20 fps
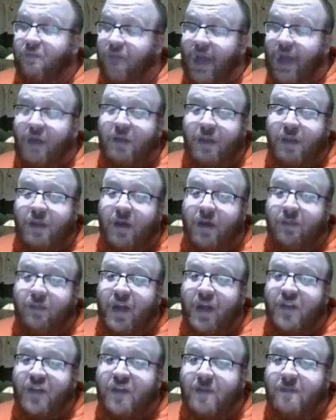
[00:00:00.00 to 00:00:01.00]
found him
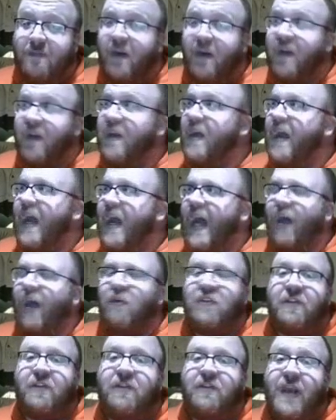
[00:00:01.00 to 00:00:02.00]
unpleasant, but I
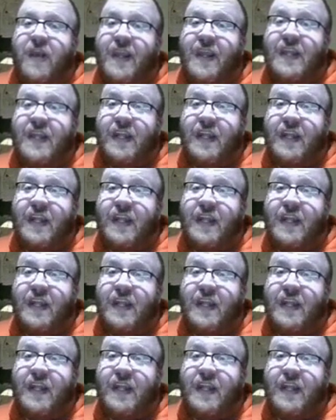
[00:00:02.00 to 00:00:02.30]
was afraid